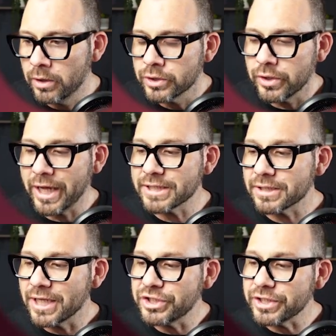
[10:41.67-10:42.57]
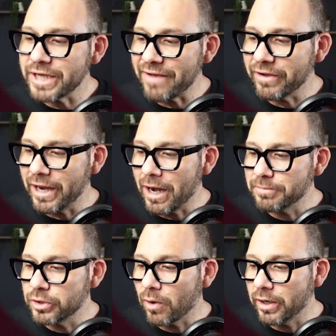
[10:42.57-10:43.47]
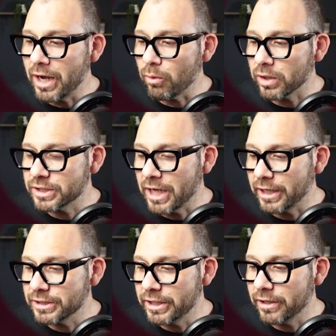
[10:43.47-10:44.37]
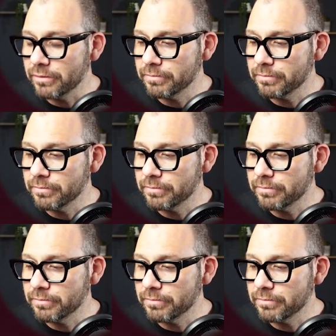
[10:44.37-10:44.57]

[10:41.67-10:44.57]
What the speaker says: So next, let's just navigate up to our network settings here.